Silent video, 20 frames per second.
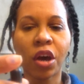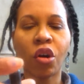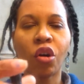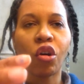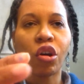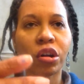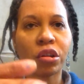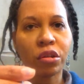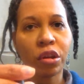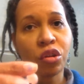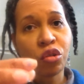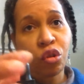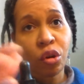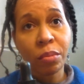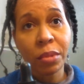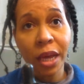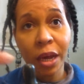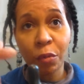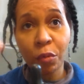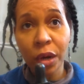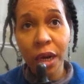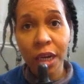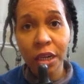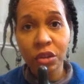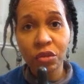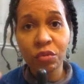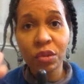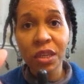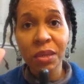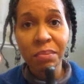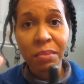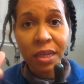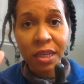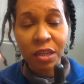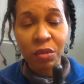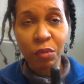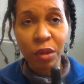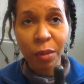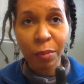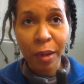Or normally what I do is mix
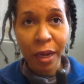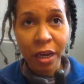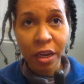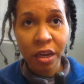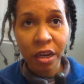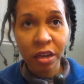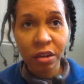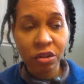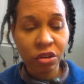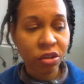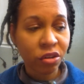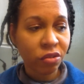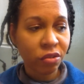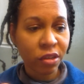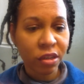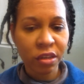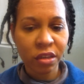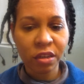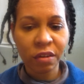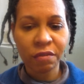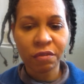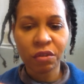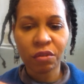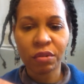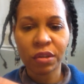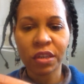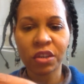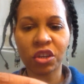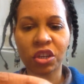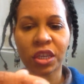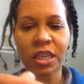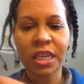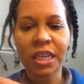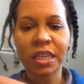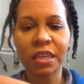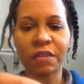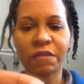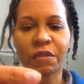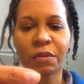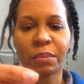it with my conditioners and stuff, so it's just
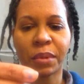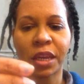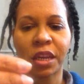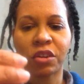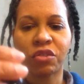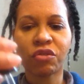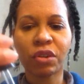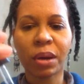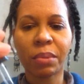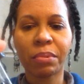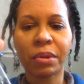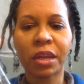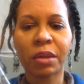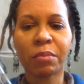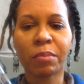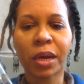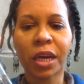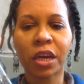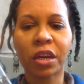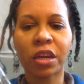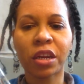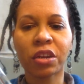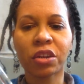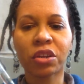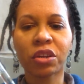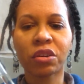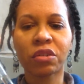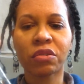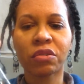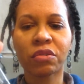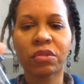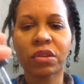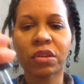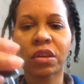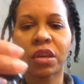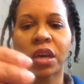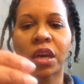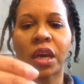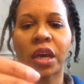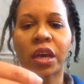easy for me to drop it in my conditioners
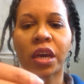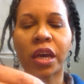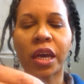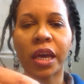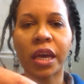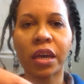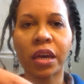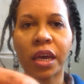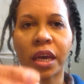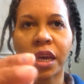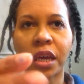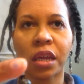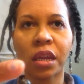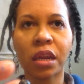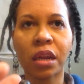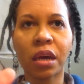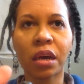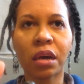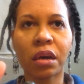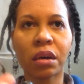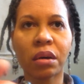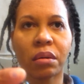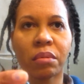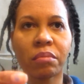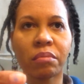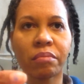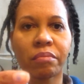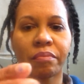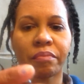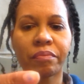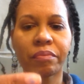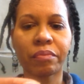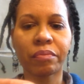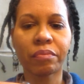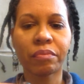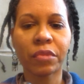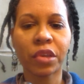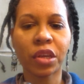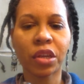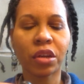and
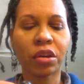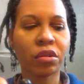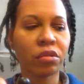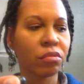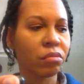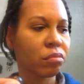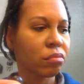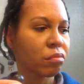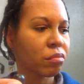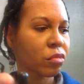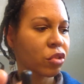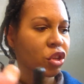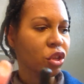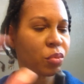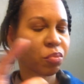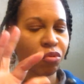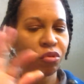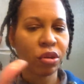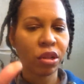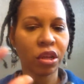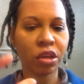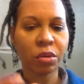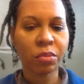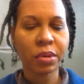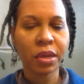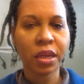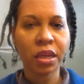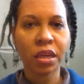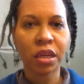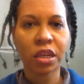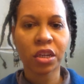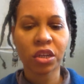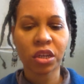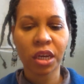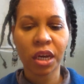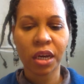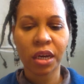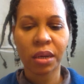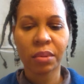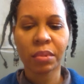you know, just pour a little bit each
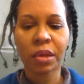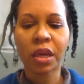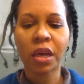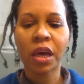time.